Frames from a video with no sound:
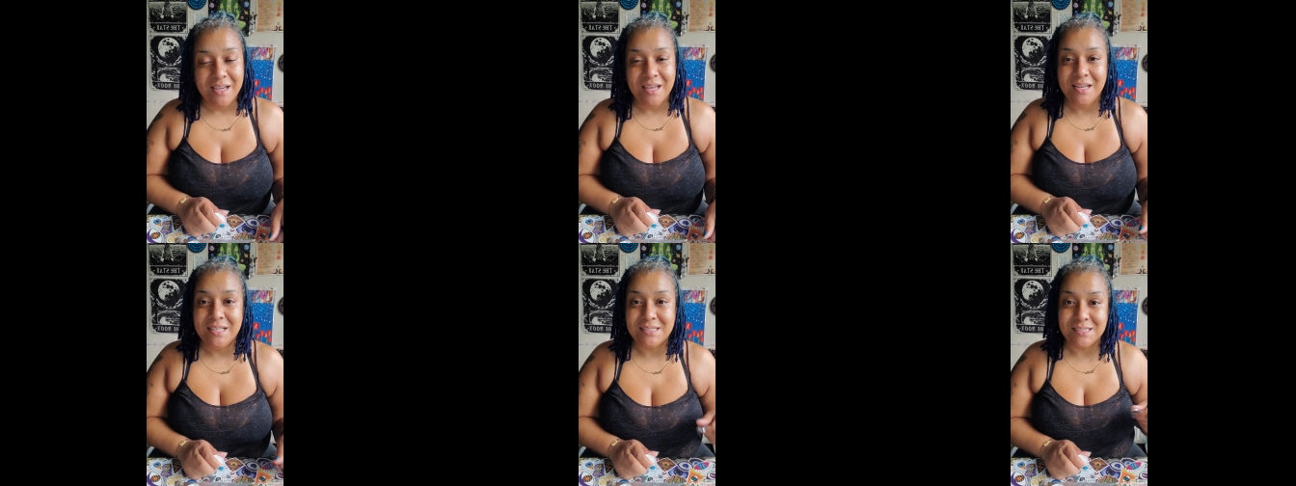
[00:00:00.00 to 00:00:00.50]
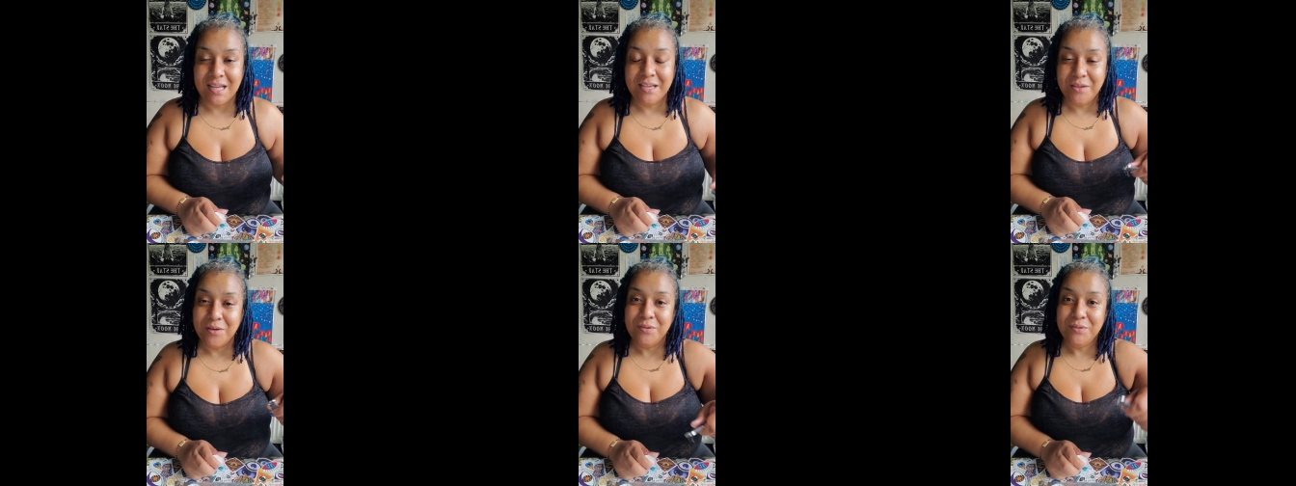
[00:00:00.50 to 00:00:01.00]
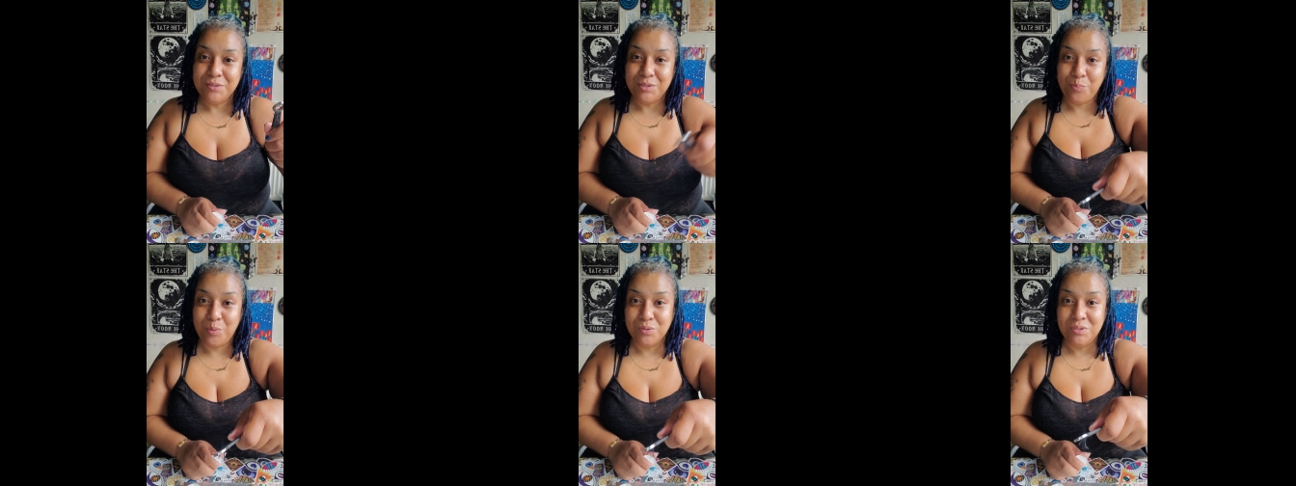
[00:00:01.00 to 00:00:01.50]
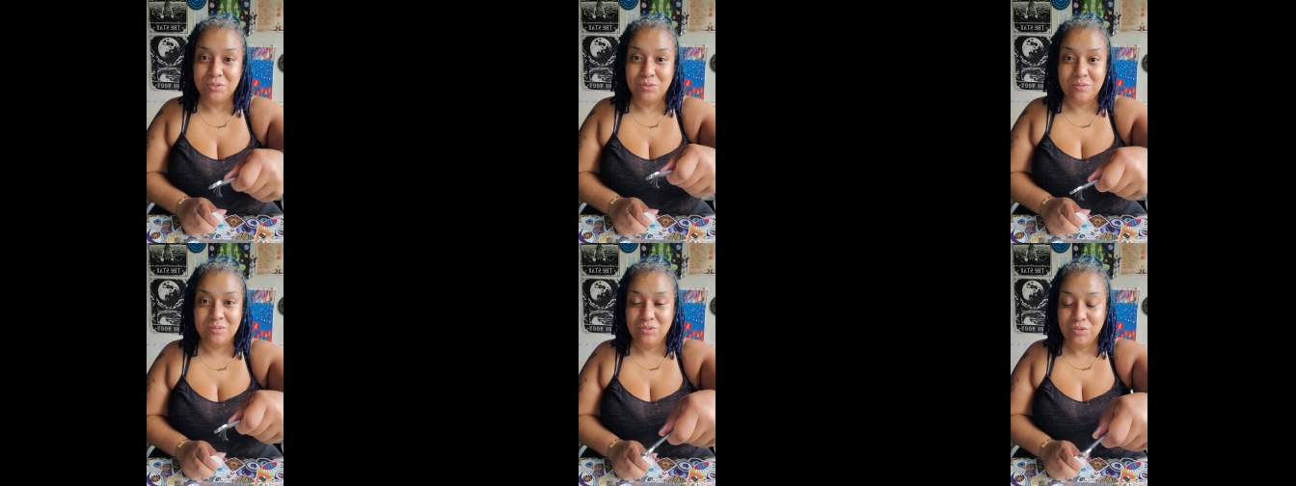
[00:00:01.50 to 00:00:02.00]
And it's like, yo, you're supposed to
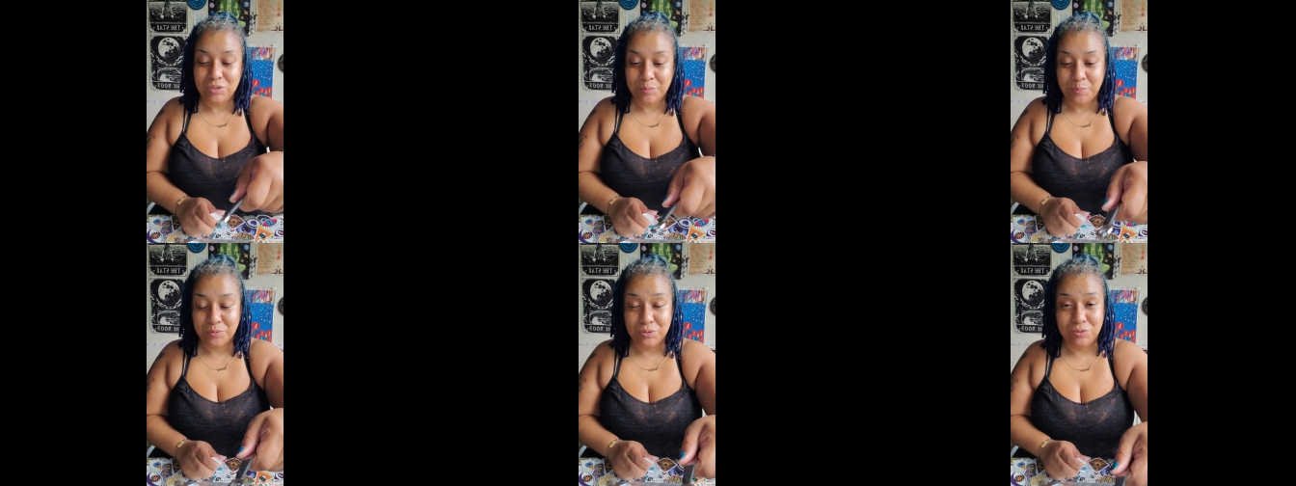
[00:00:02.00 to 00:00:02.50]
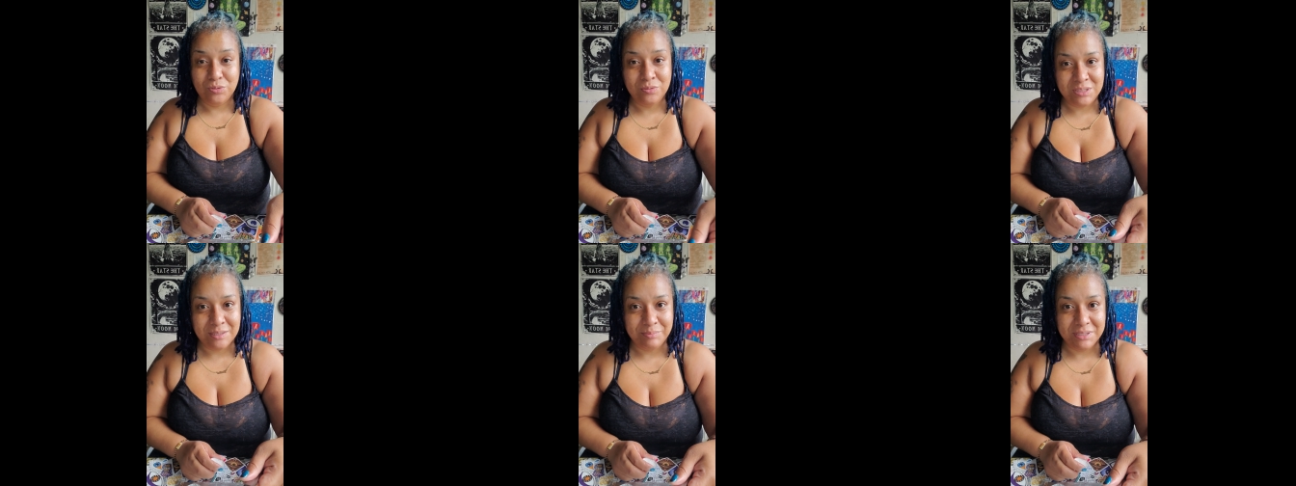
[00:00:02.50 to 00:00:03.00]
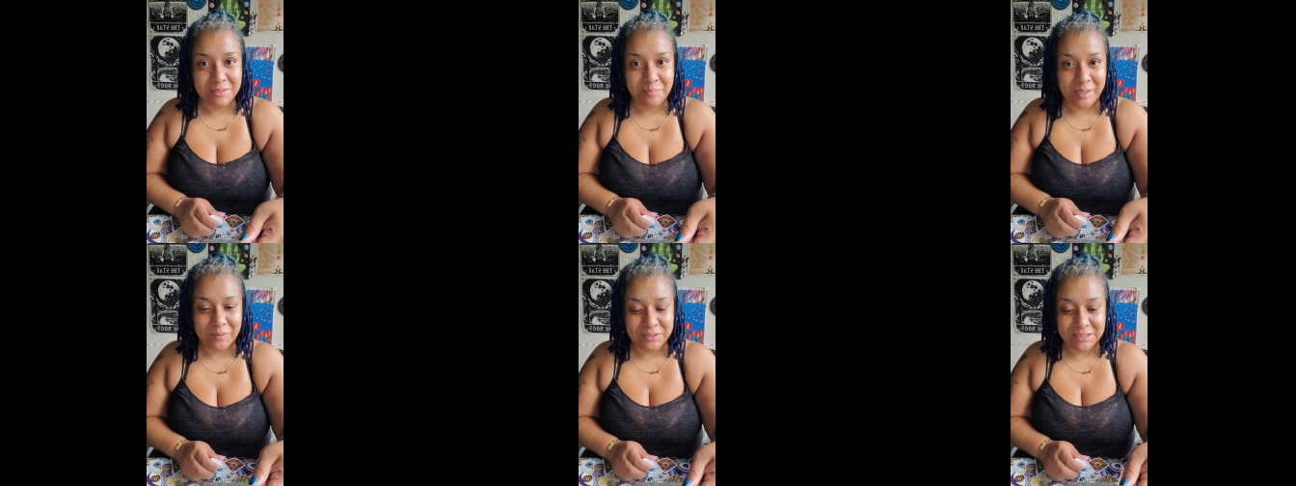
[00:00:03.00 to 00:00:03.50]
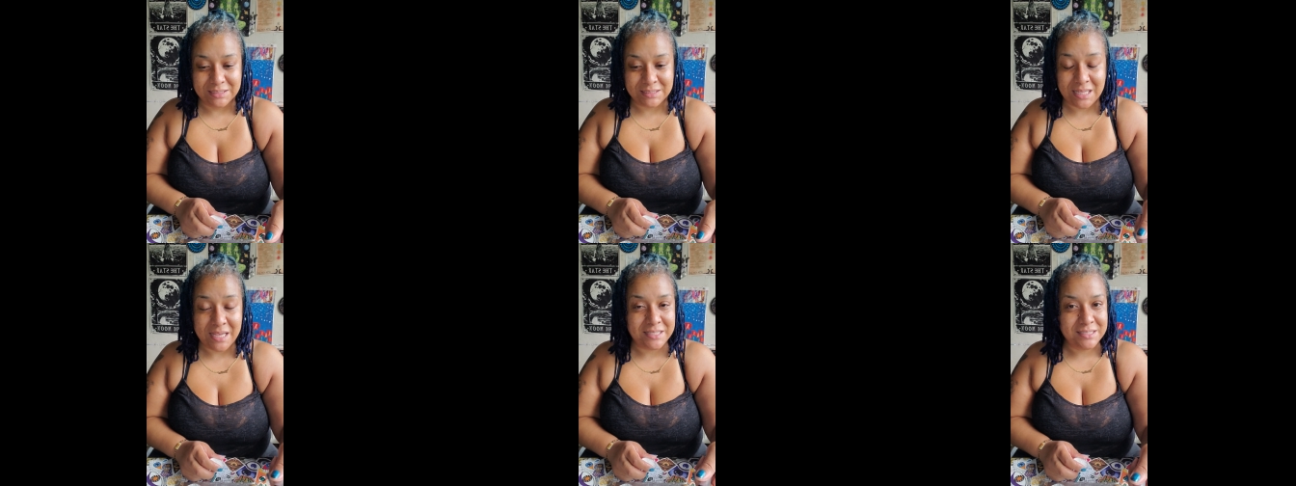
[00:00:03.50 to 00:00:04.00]
you're supposed to do something about
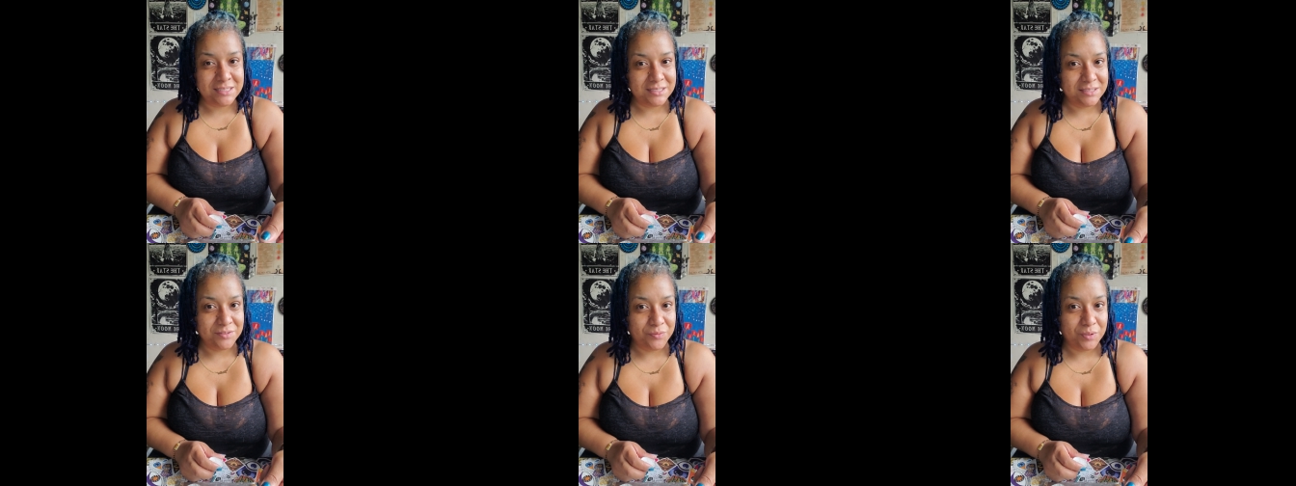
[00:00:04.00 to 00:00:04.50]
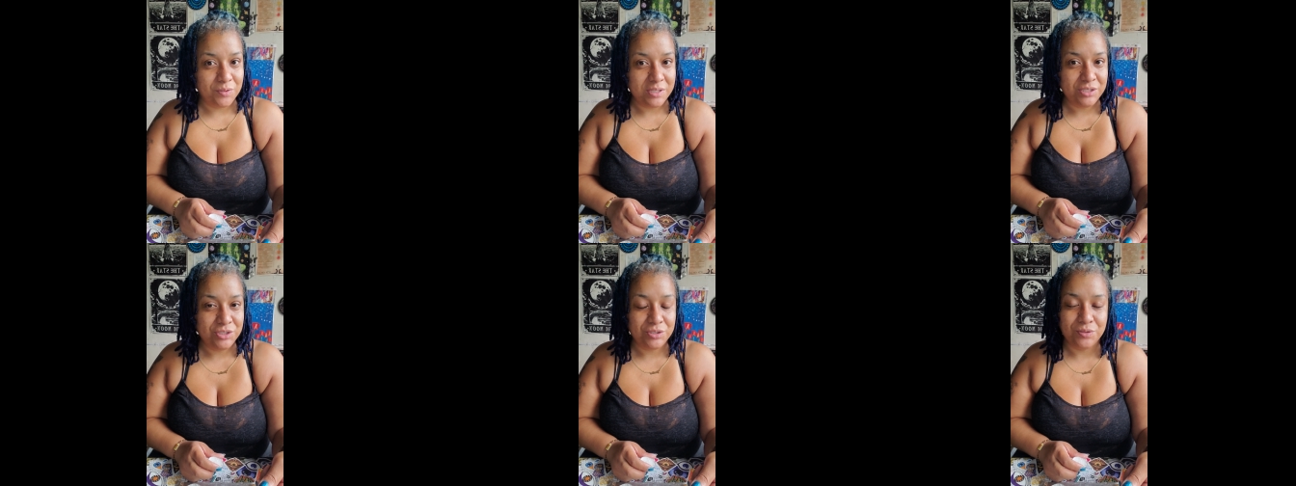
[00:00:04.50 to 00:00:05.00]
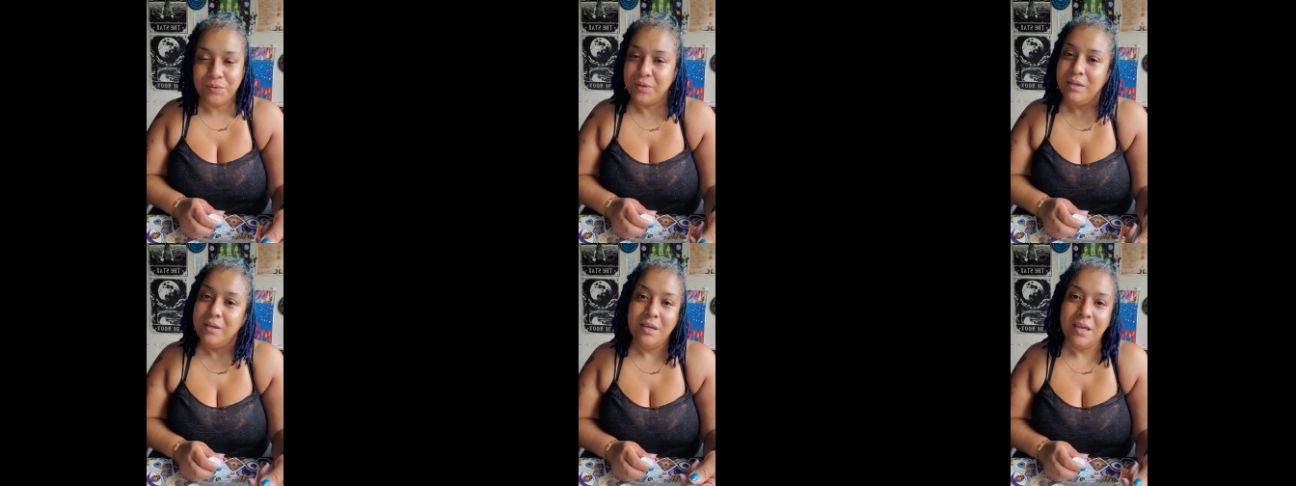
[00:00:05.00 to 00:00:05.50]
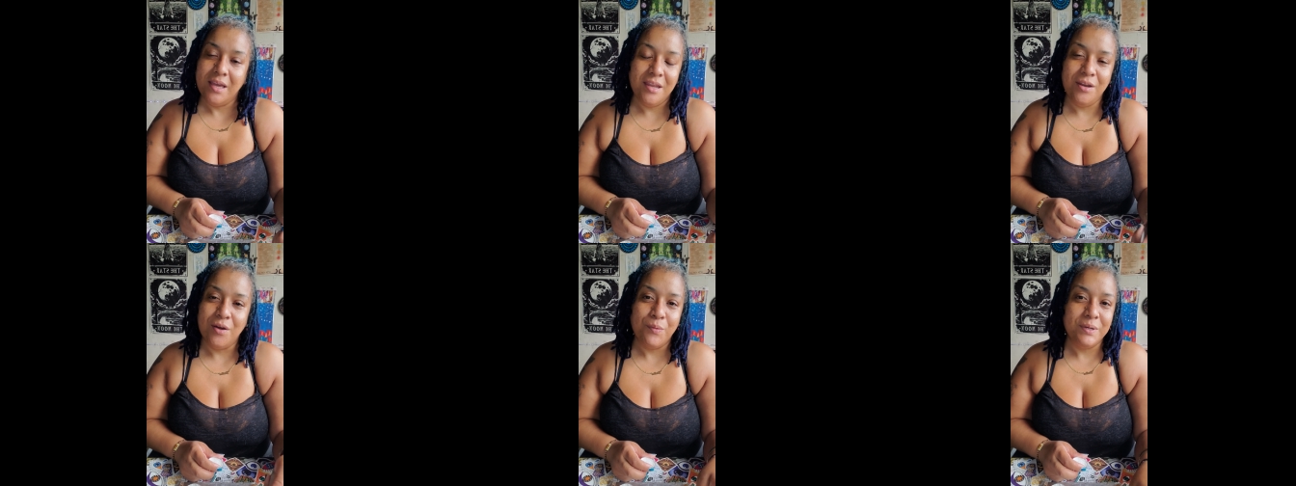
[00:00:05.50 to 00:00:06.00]
this. Like this is a real issue
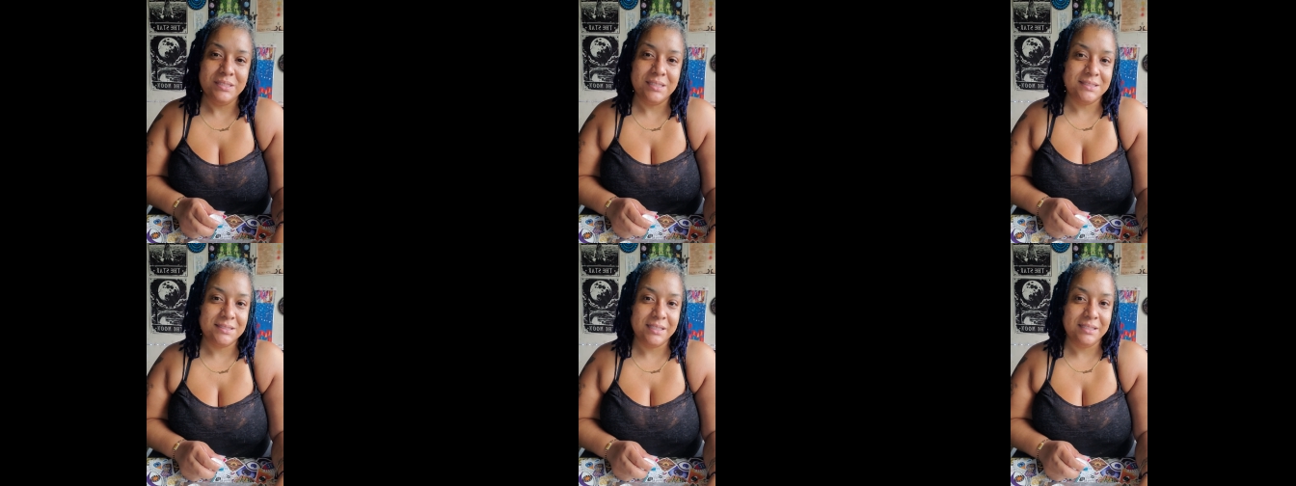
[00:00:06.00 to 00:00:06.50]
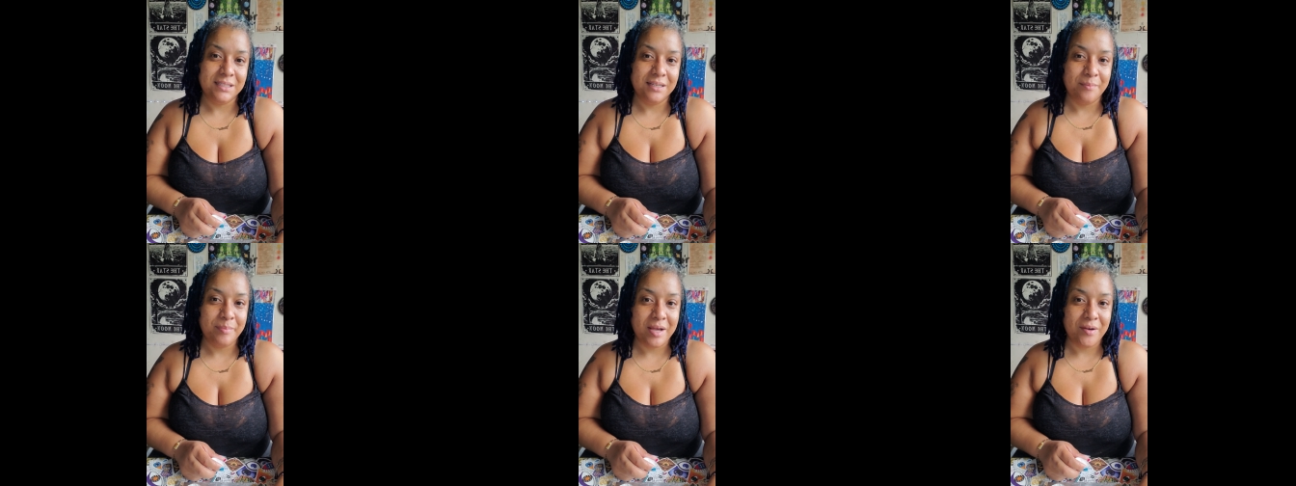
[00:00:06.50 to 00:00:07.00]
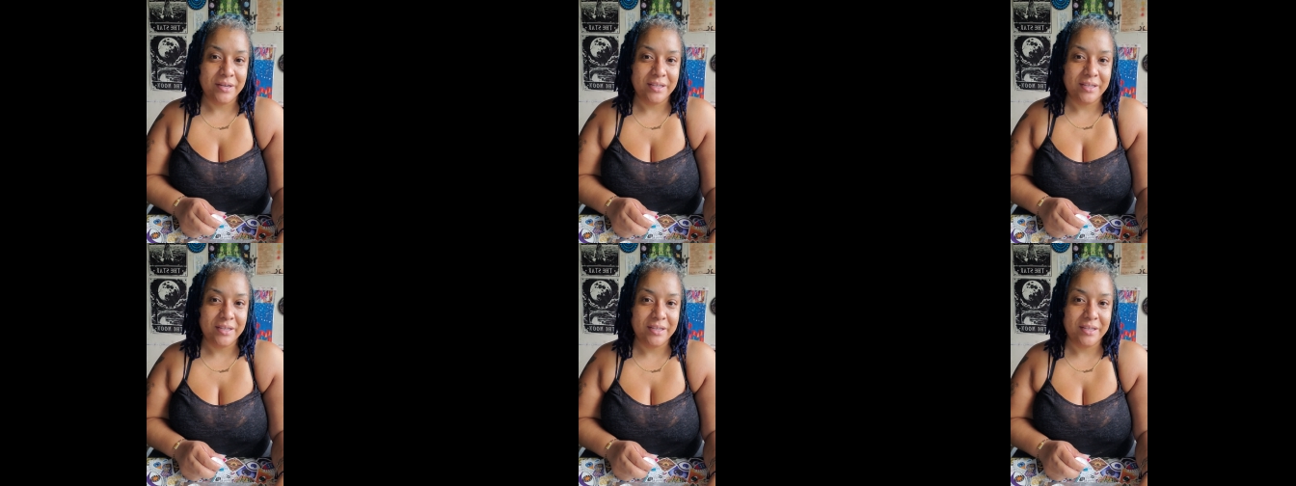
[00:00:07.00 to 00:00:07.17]
and no one does anything about